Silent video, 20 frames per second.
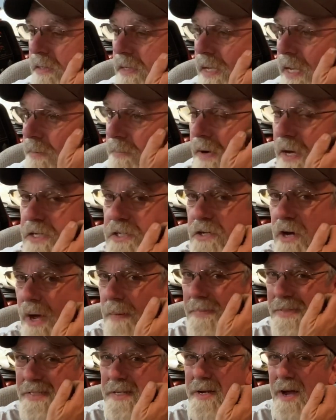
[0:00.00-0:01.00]
in my
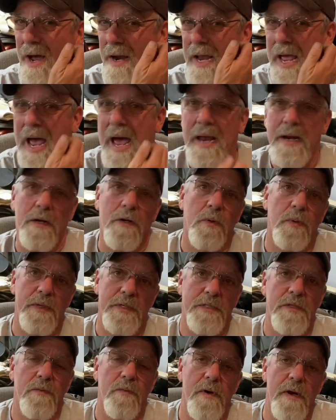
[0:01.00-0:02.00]
shop is not
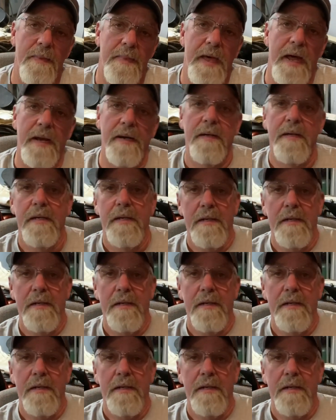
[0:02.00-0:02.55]
adequate to run that.